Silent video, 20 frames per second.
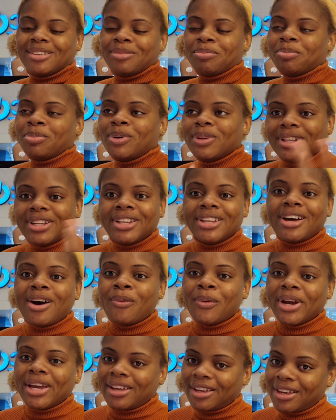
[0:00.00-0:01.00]
pulled
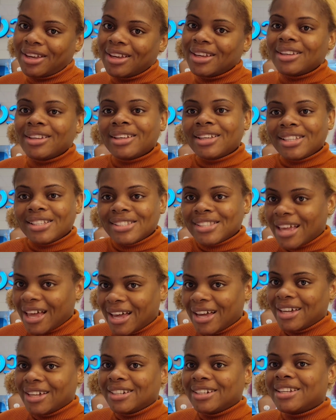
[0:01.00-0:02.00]
away his
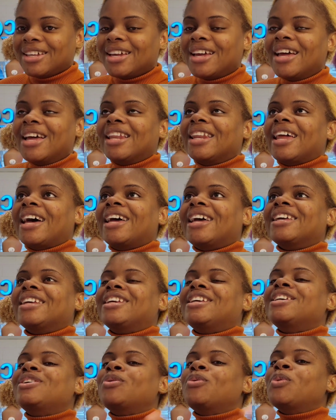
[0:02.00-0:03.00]
hand, like
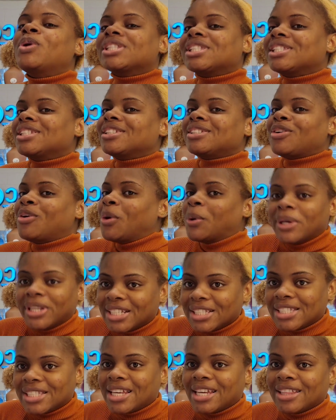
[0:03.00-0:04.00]
he wasn't going
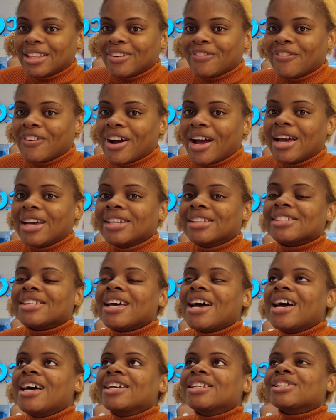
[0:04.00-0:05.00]
to take the fries.
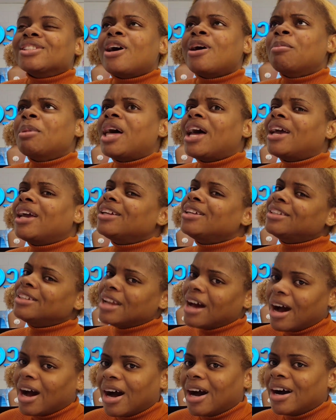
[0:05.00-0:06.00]
So I'm like,
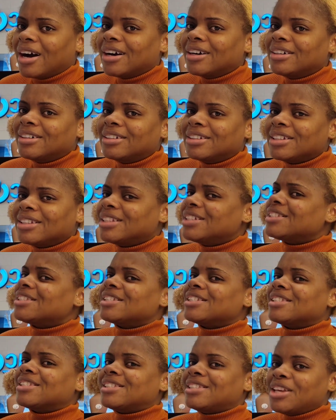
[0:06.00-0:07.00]
nah, this
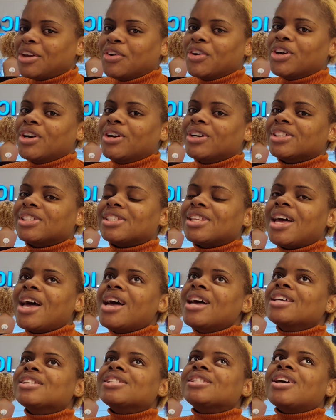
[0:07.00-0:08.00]
is serious.
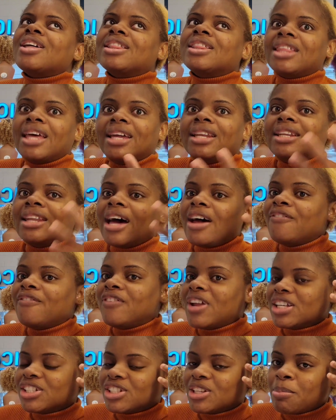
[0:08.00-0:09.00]
So then that
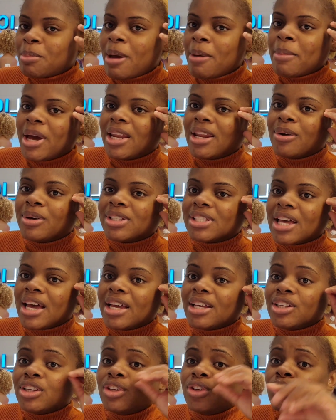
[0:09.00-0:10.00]
flashed in my mind. I was
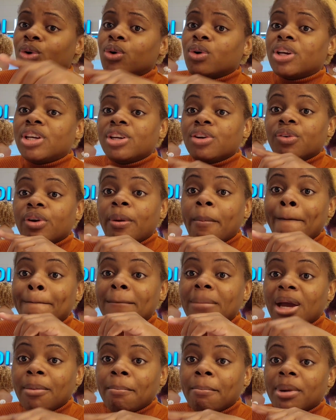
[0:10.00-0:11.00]
like, he
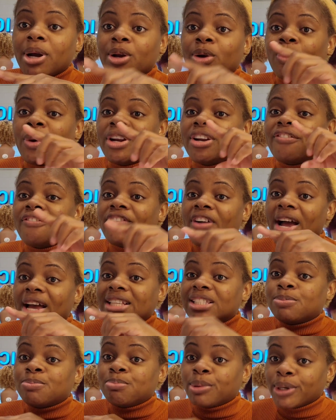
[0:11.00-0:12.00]
remembered when the
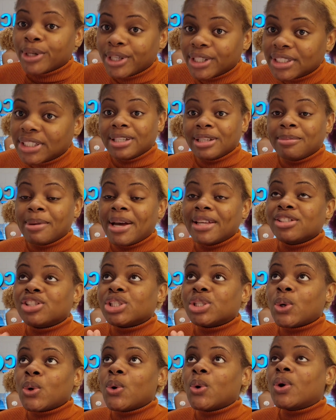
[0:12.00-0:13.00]
fries burnt him, and
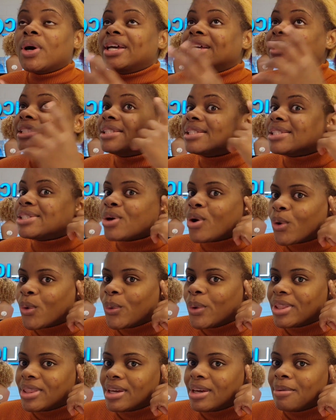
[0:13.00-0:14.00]
so it stuck
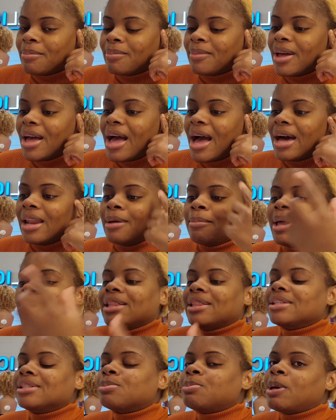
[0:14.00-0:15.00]
with him. And I'm
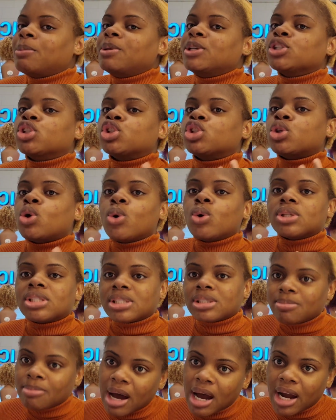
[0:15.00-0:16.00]
like, this baby is so
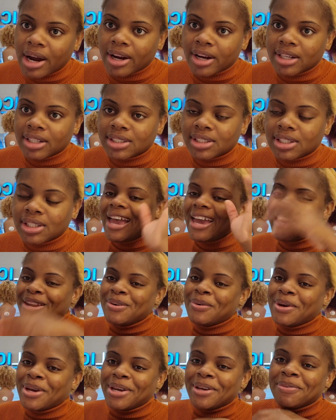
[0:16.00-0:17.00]
smart.
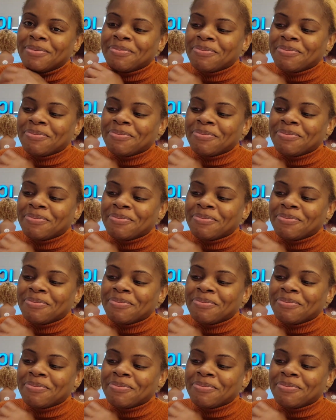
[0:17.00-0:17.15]
Anyway,